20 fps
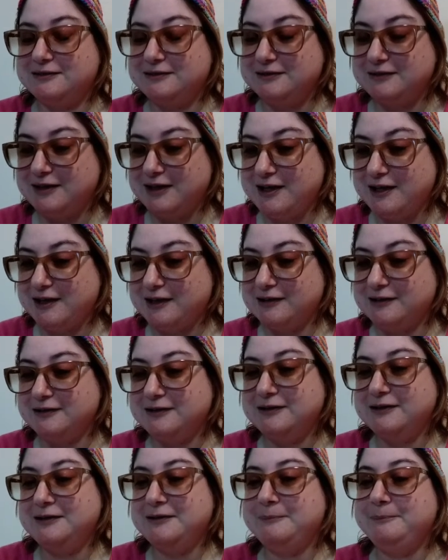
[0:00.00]
that
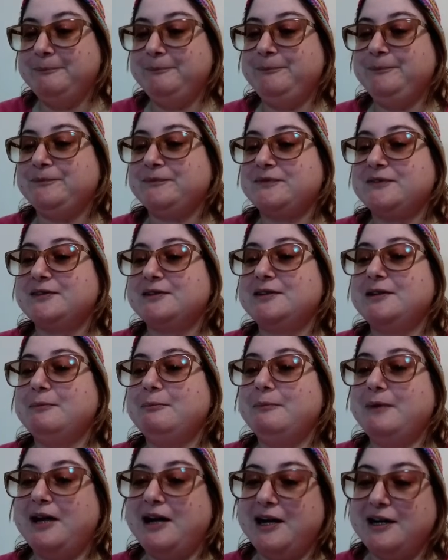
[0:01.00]
the
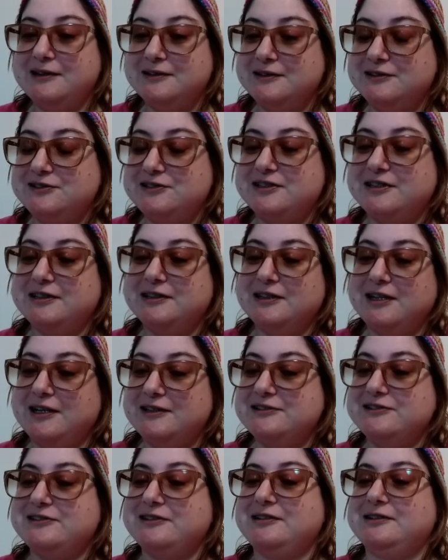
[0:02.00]
man that she
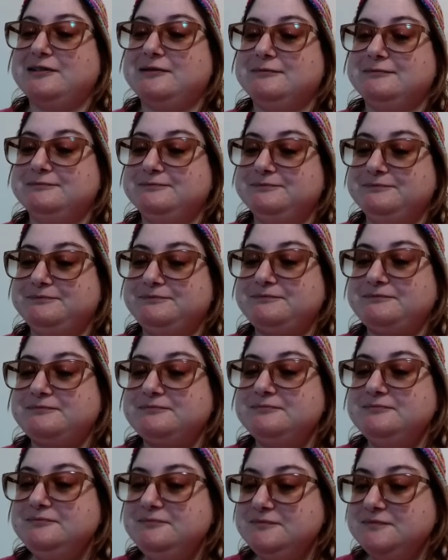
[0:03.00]
lets in
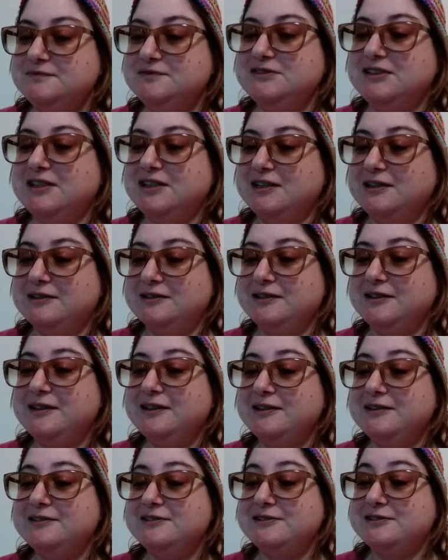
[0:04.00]

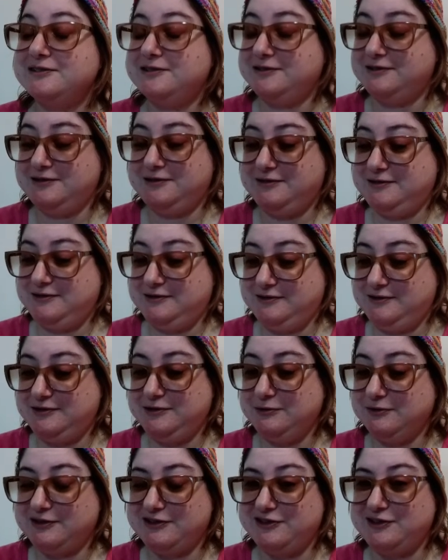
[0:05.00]
needs
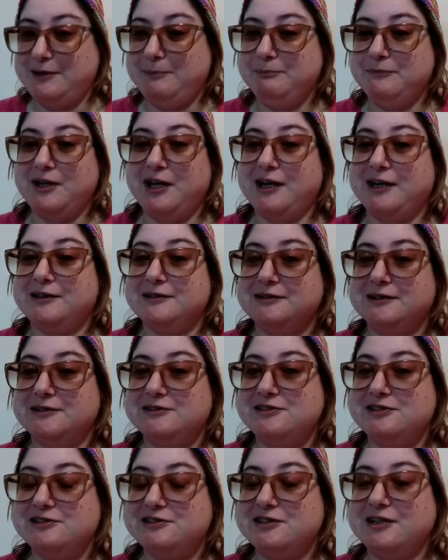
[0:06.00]
to accept that
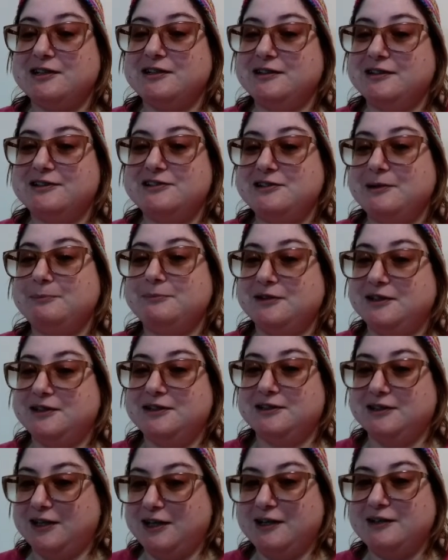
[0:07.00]
she's not going to accept any
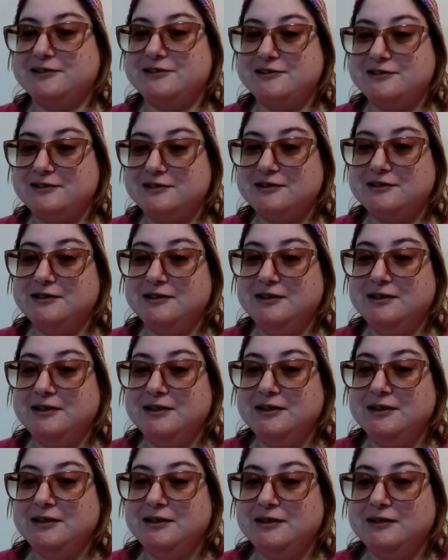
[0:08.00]
less
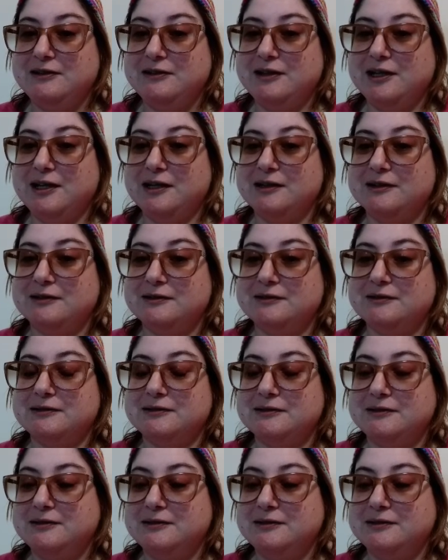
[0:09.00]
than